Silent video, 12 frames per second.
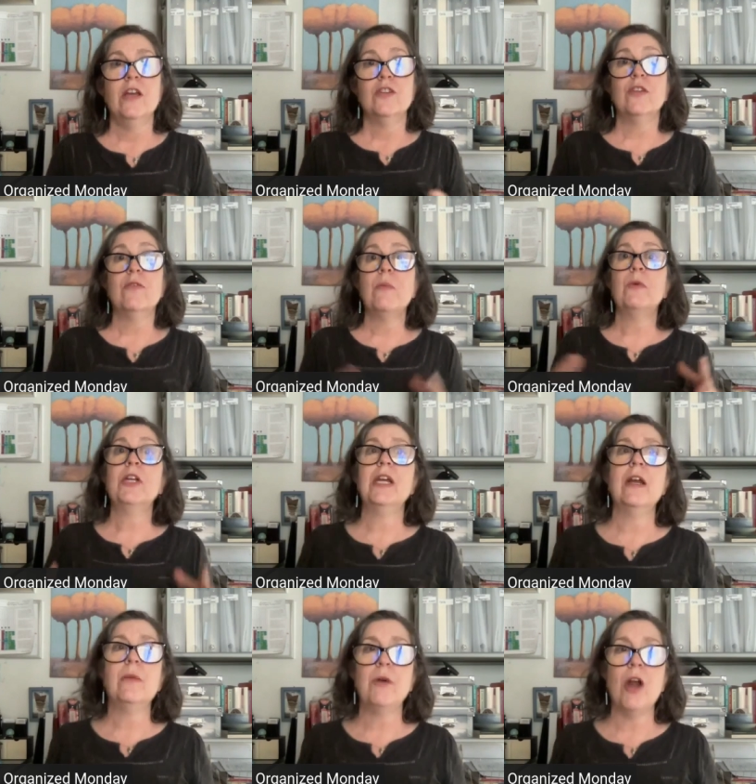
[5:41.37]
So if I'm working
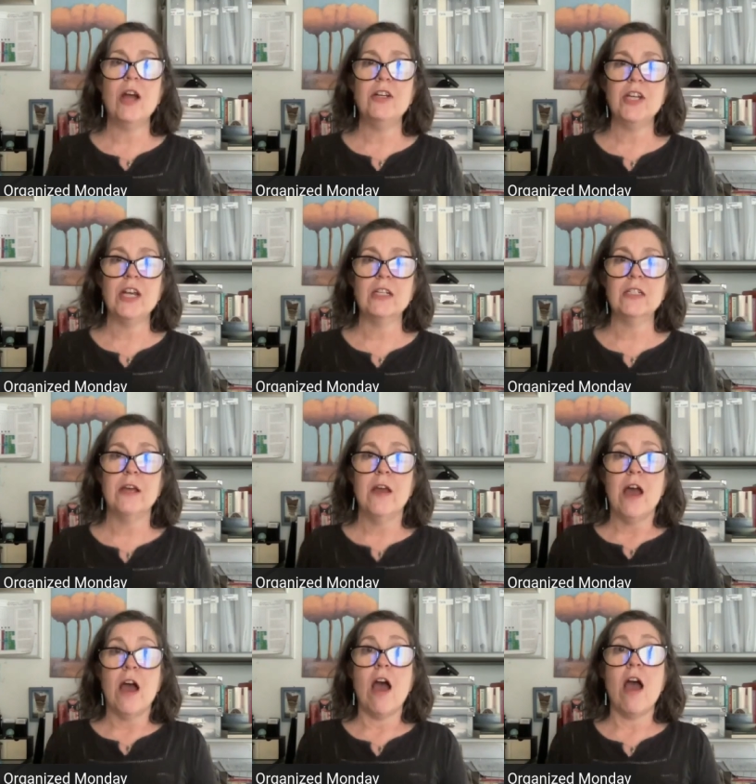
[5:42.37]
on a project,
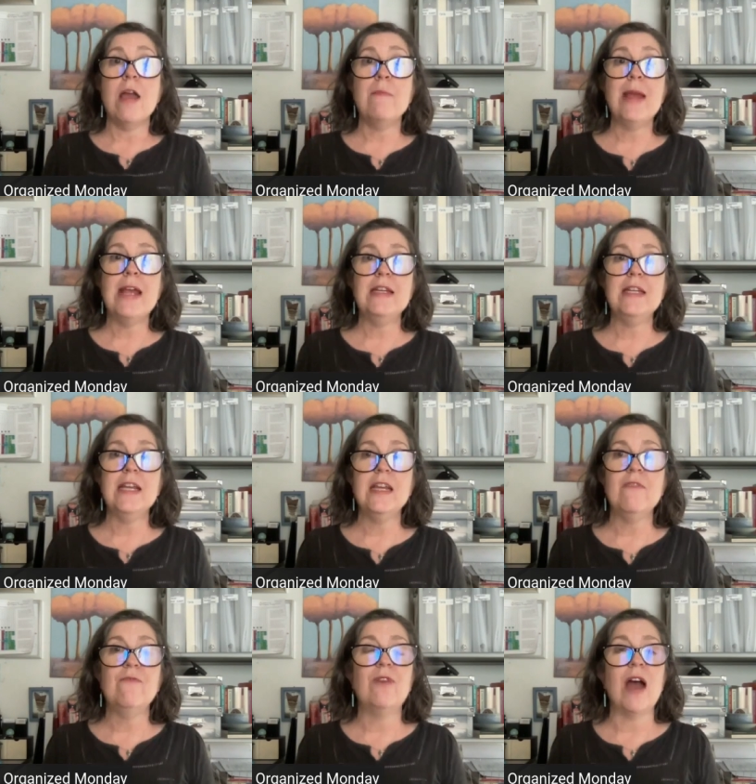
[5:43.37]
I may
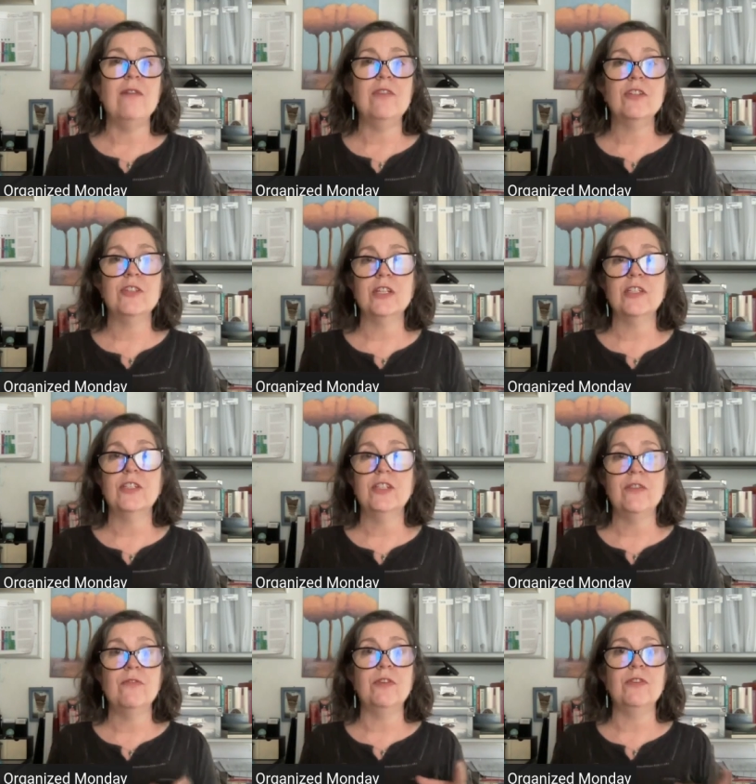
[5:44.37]
need five or six
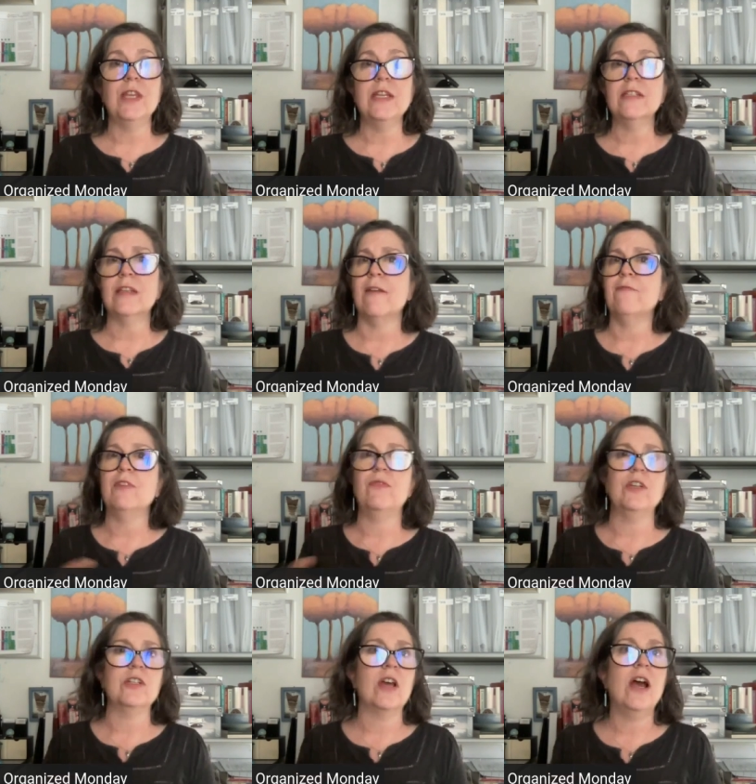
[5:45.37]
different things that have
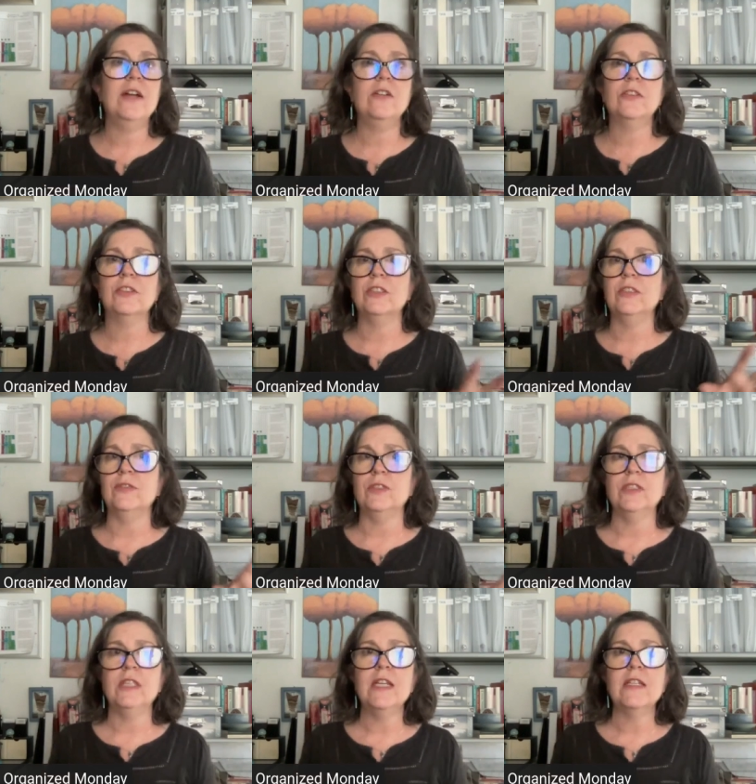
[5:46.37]
different titles and
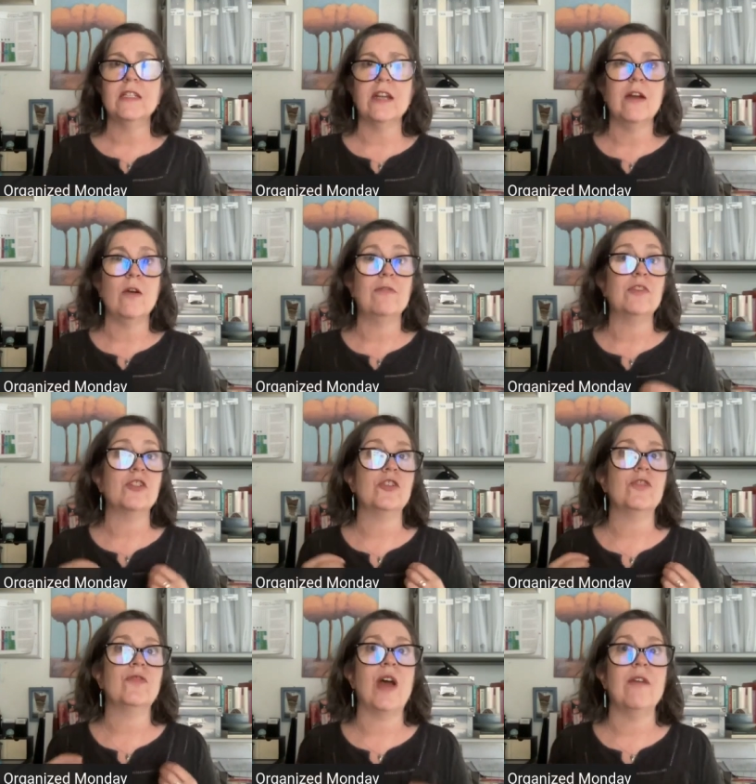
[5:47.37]
different things, and I don't have to
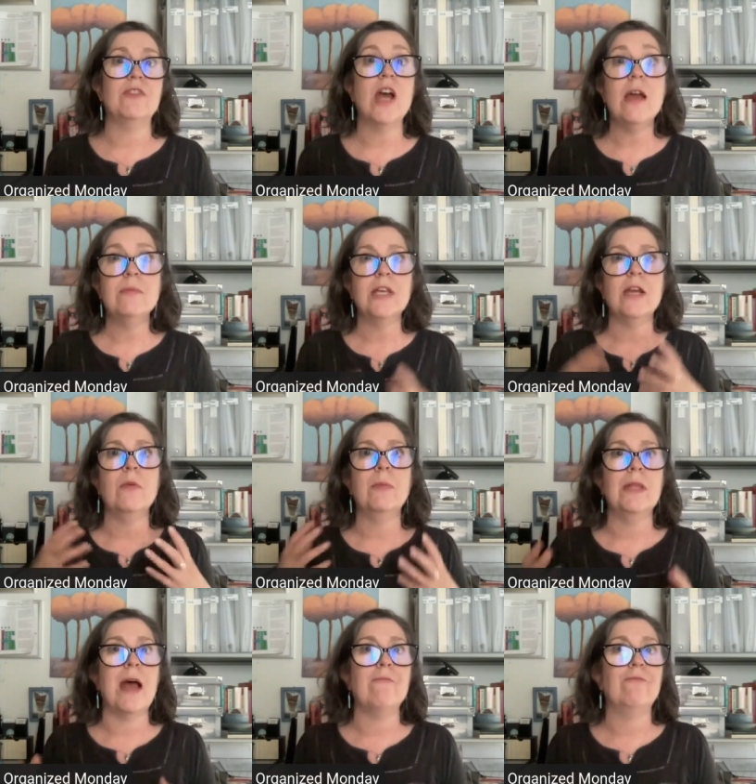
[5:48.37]
search five times. I
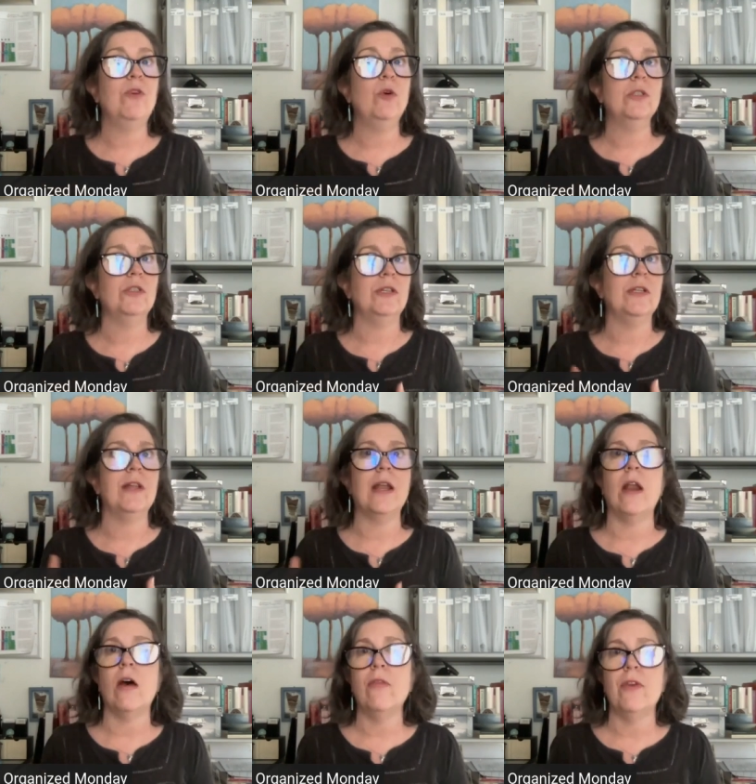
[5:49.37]
open that folder, and
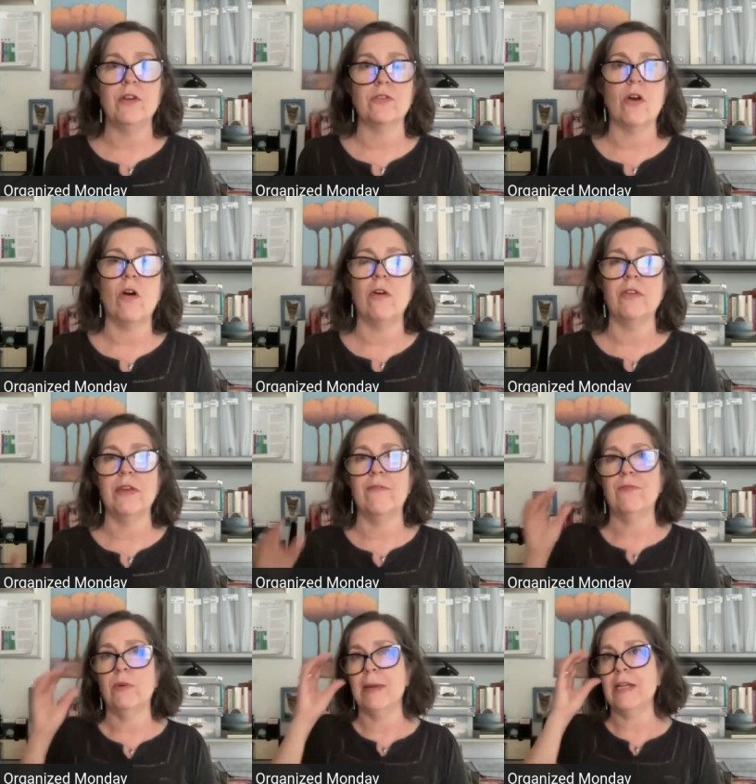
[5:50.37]
then there's all the
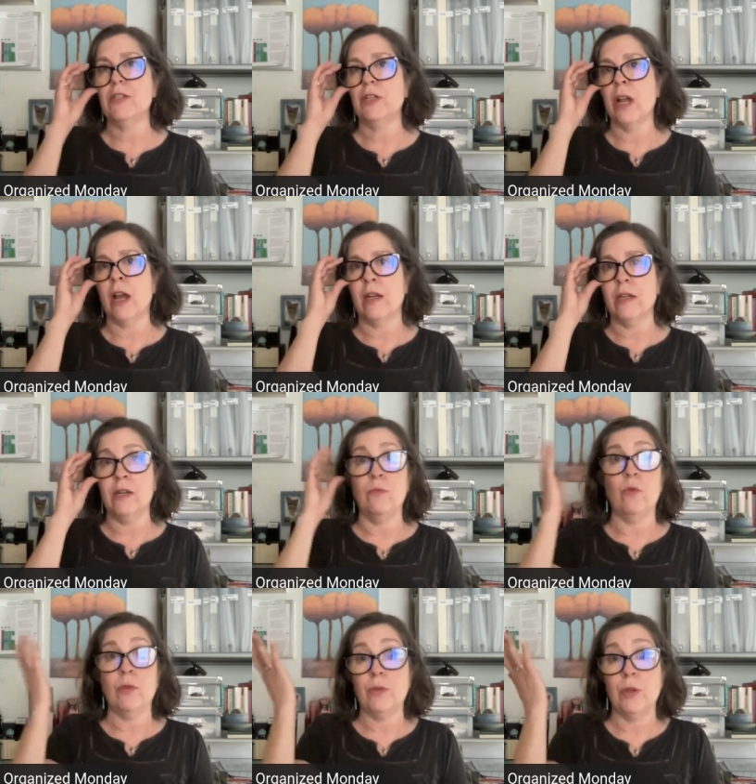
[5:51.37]
information I need
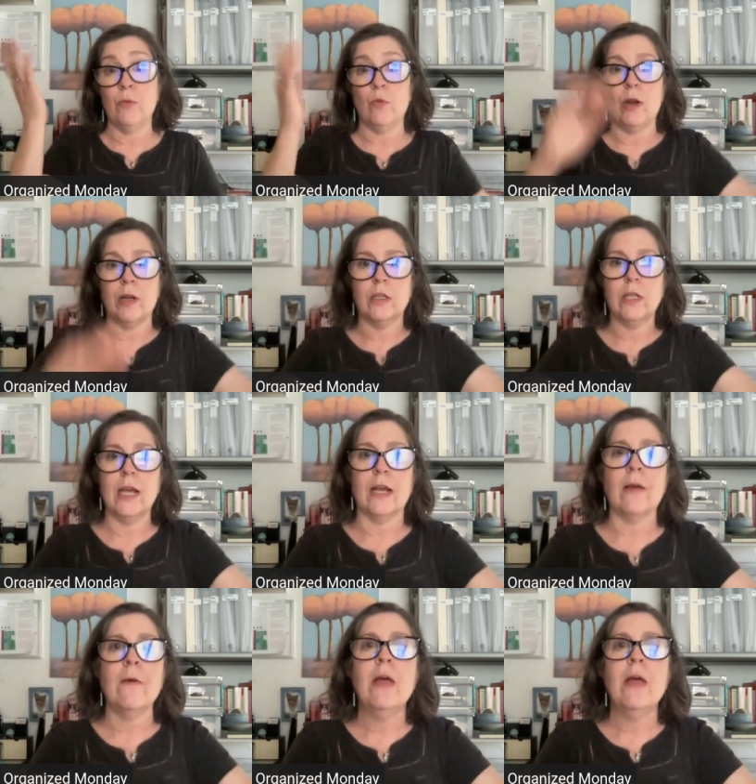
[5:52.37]
within one click.